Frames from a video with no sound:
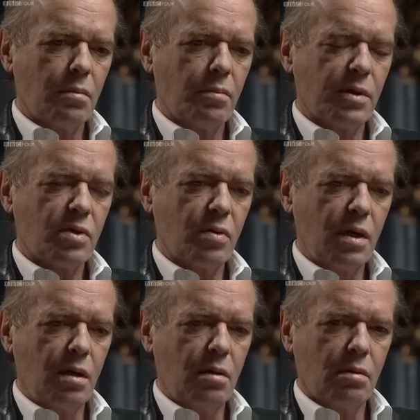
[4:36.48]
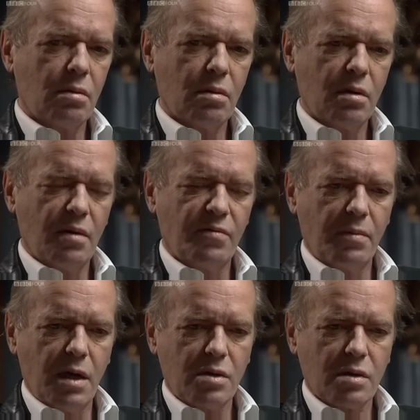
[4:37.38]
Between The
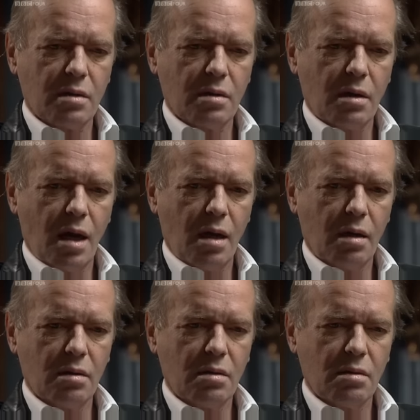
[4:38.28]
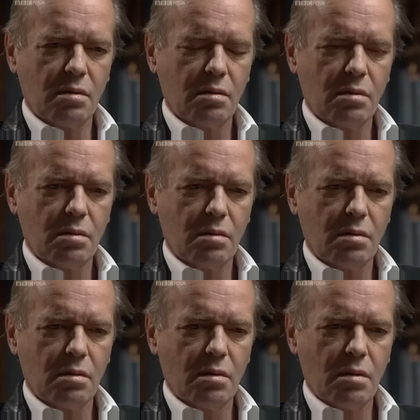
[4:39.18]
Information and,
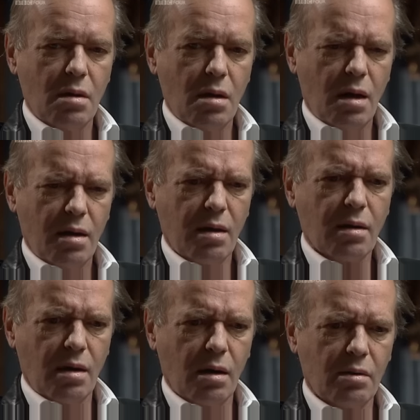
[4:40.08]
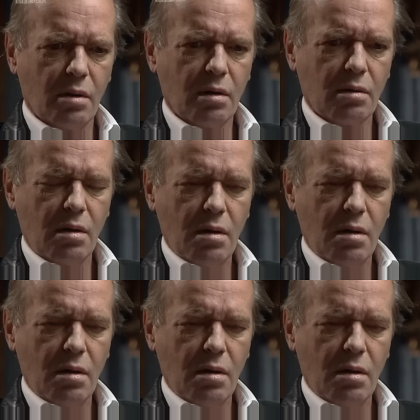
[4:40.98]
I think, Yellow Dog.